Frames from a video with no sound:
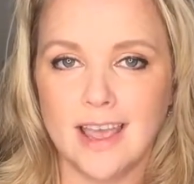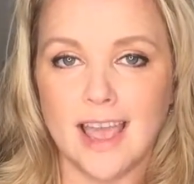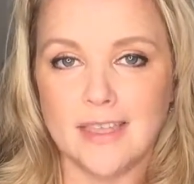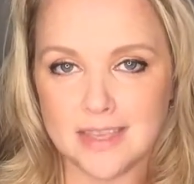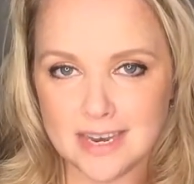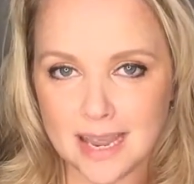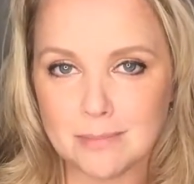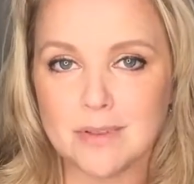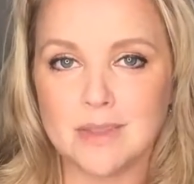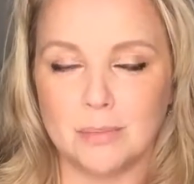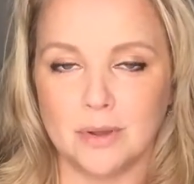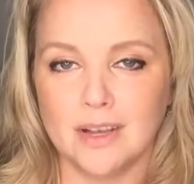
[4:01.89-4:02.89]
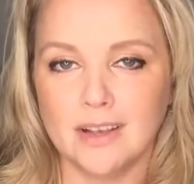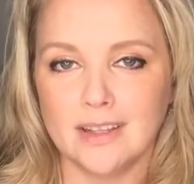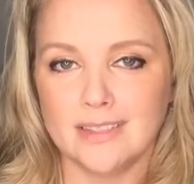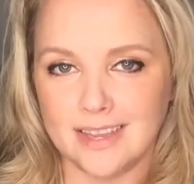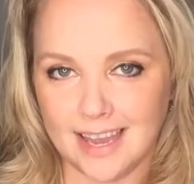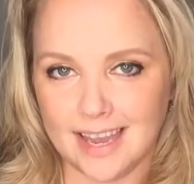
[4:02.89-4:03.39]
And the name of the book,
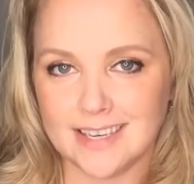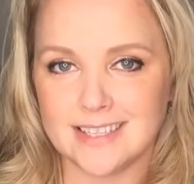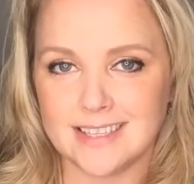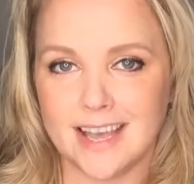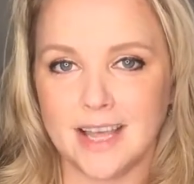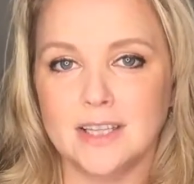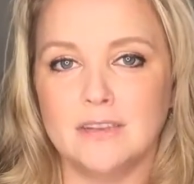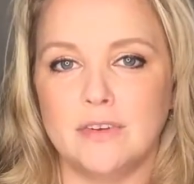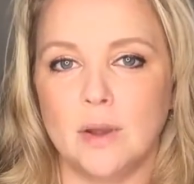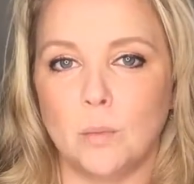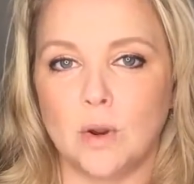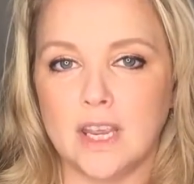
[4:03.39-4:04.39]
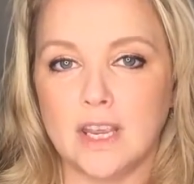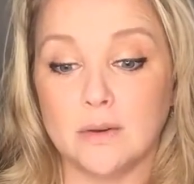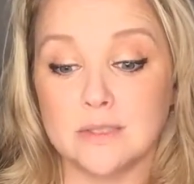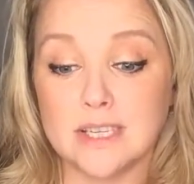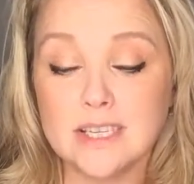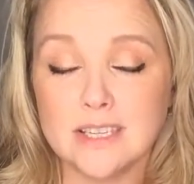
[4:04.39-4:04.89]
The Ant and the Elephant, where he
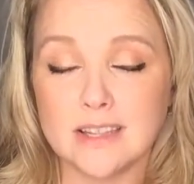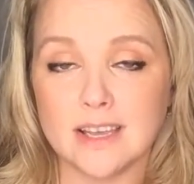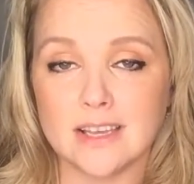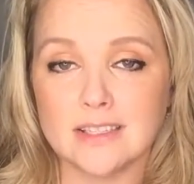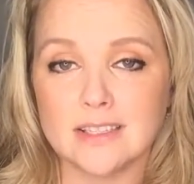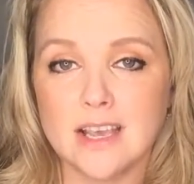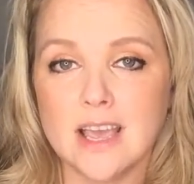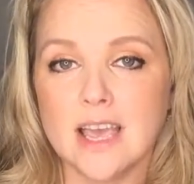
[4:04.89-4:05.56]
goes into this,